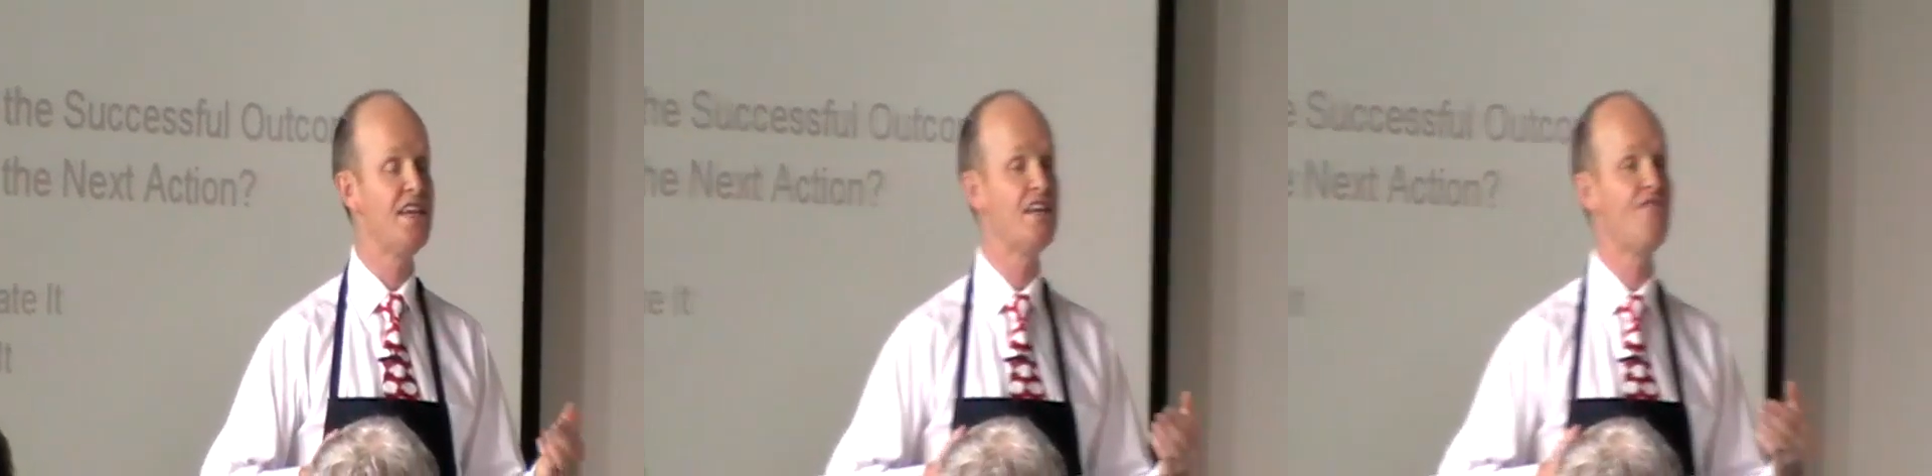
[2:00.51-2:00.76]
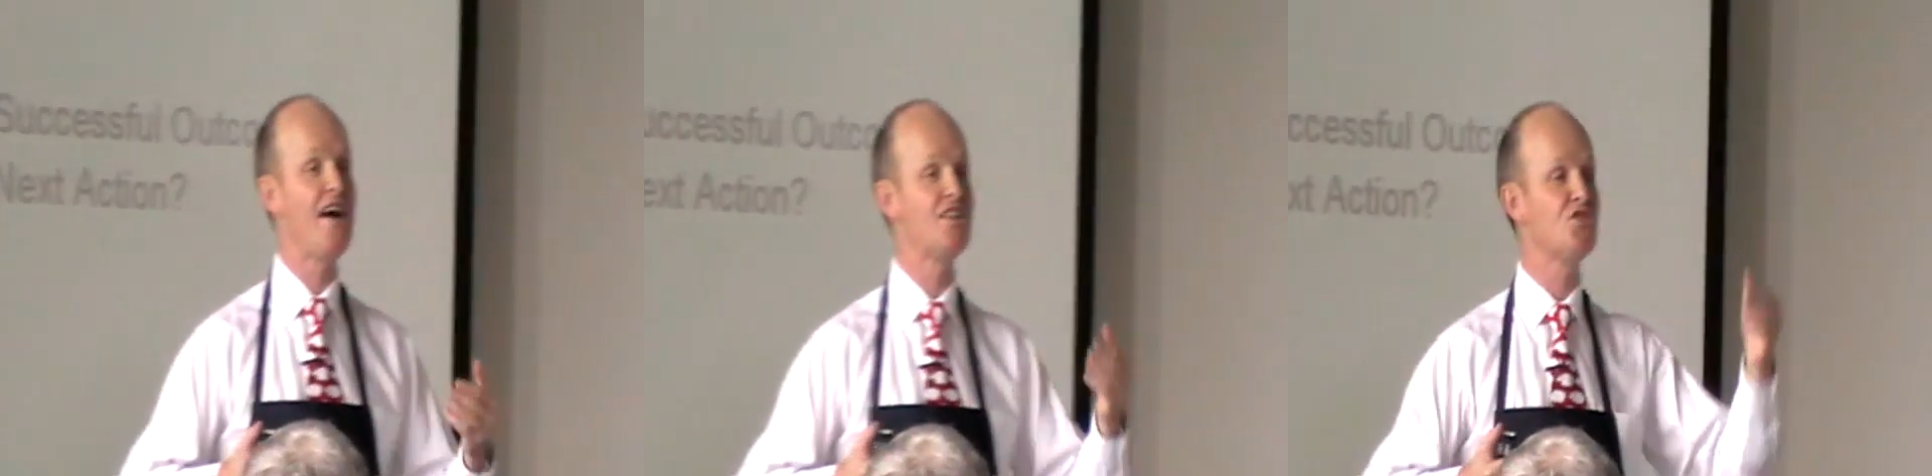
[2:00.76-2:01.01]
Any
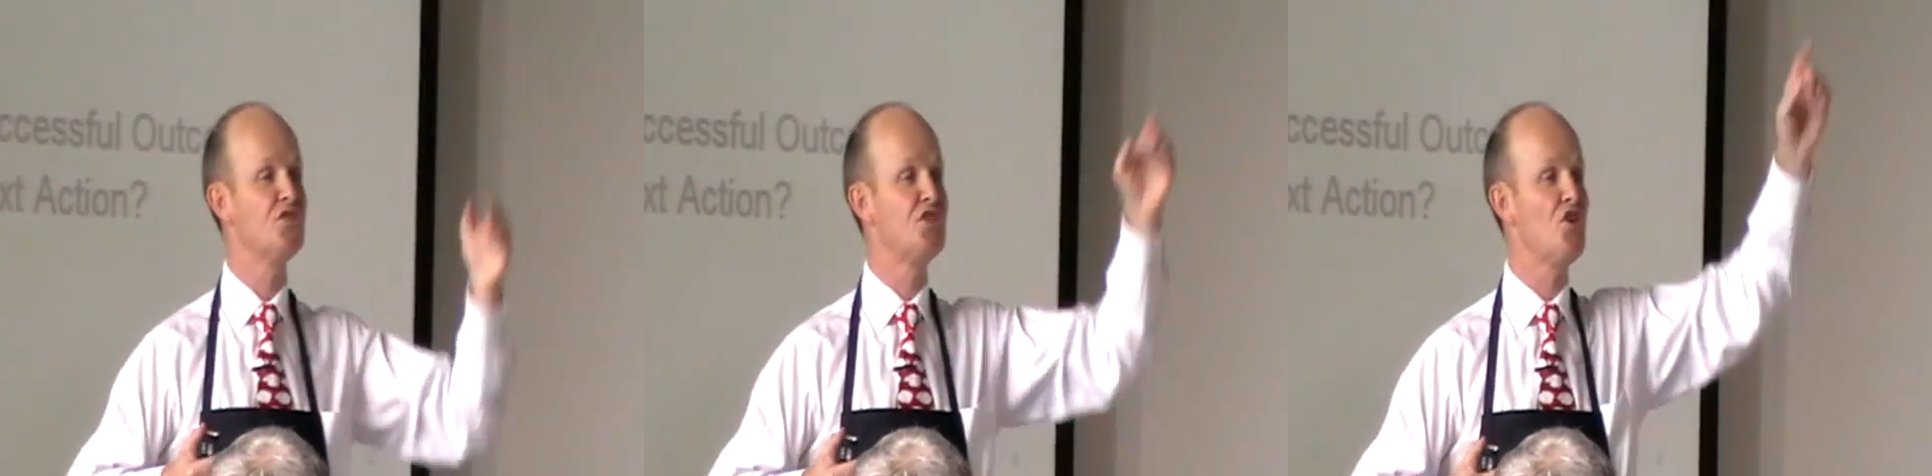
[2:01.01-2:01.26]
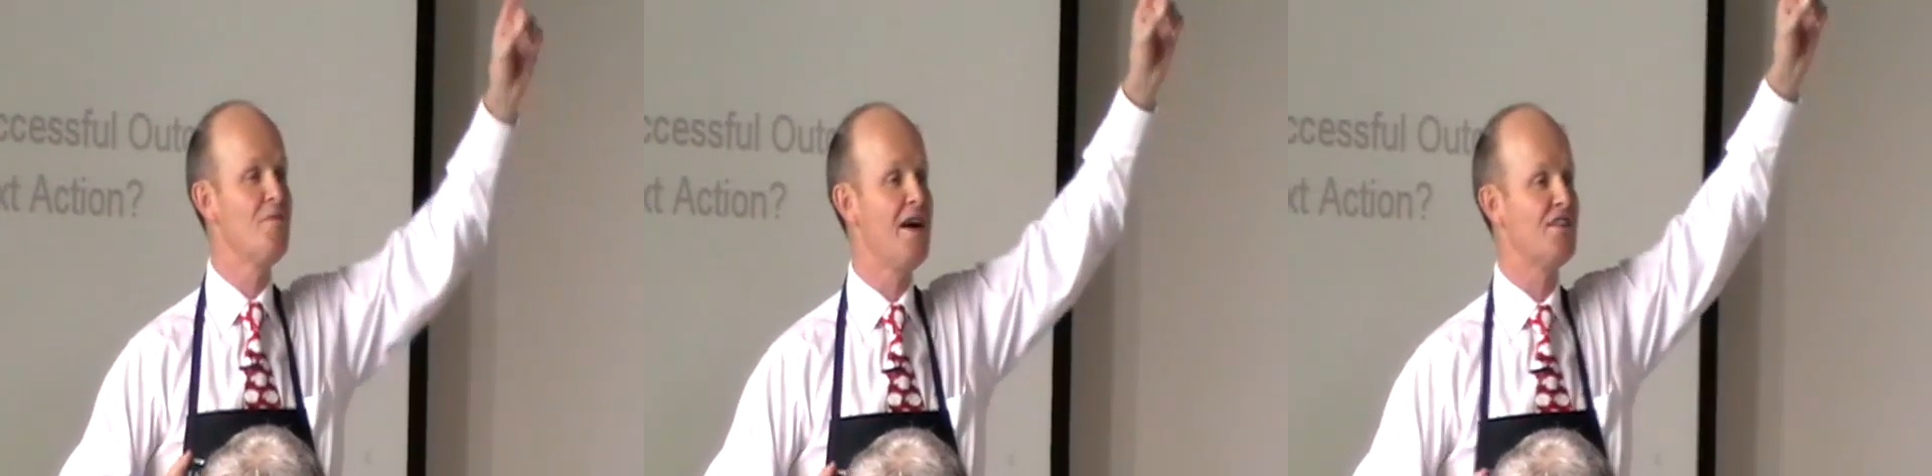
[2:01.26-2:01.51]
advance on
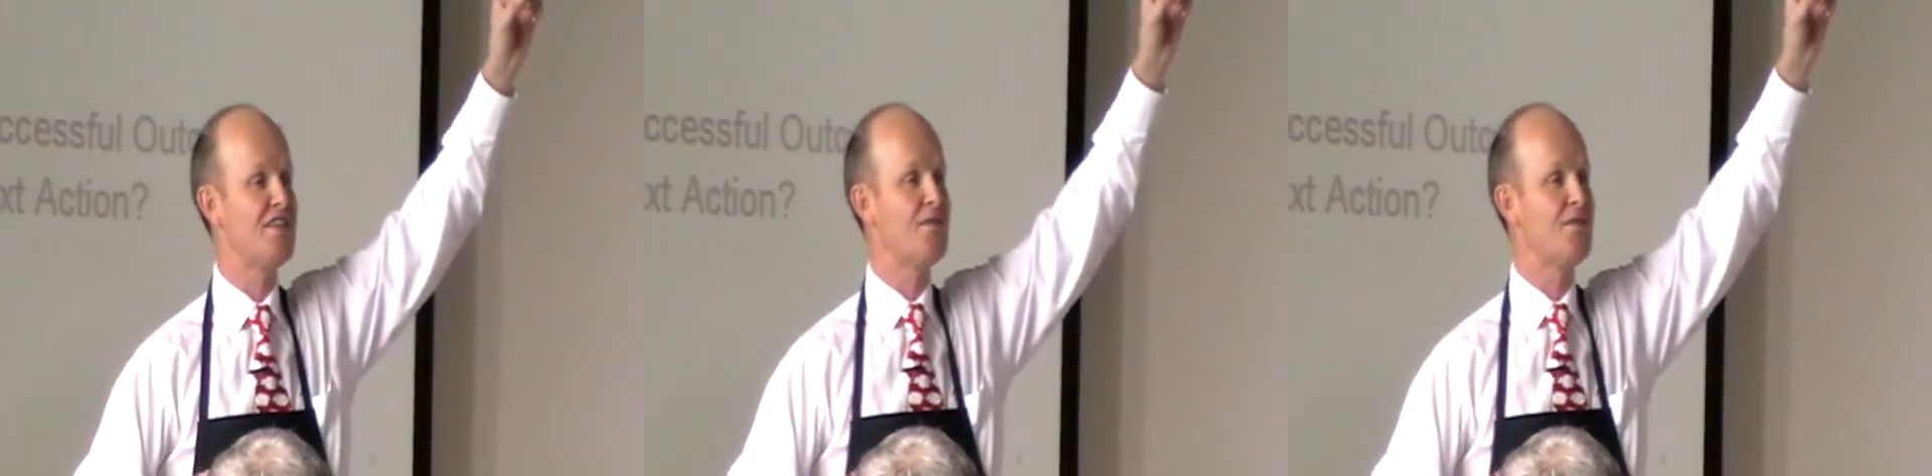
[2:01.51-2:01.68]
2 months?